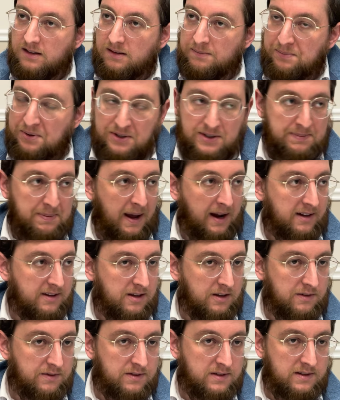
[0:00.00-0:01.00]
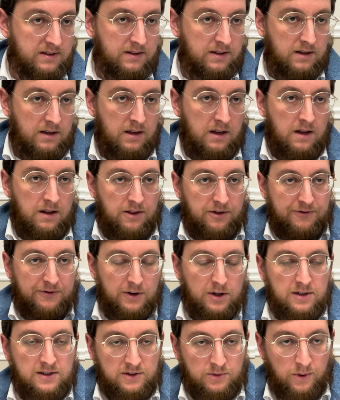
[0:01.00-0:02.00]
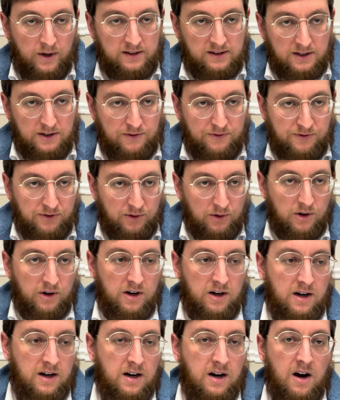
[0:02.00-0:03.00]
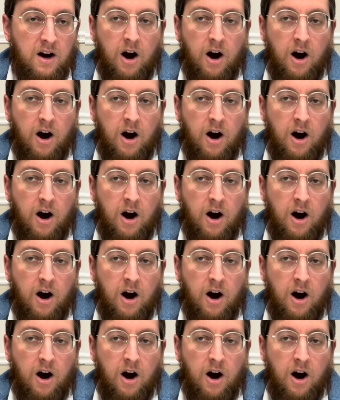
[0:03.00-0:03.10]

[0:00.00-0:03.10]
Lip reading: perspectives. The first 24